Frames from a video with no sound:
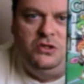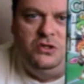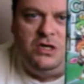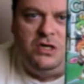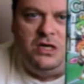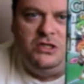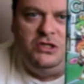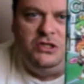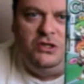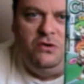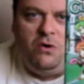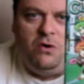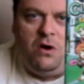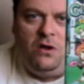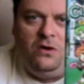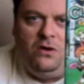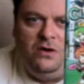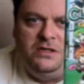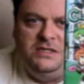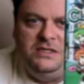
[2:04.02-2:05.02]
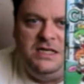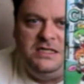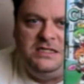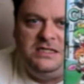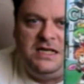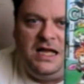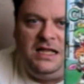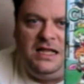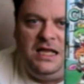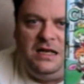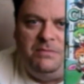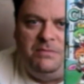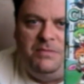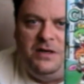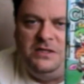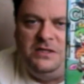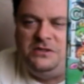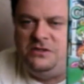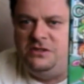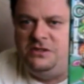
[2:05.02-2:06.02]
dungeon crawler. It says it's got a lot of
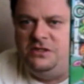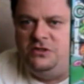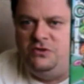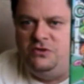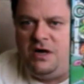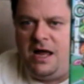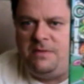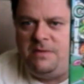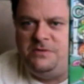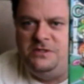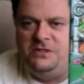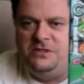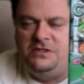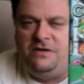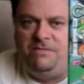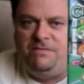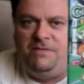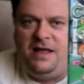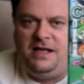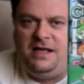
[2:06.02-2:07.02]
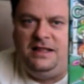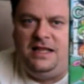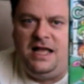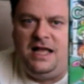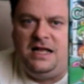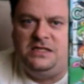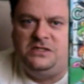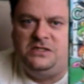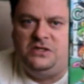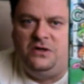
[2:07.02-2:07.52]
puzzles and traps and stuff like that,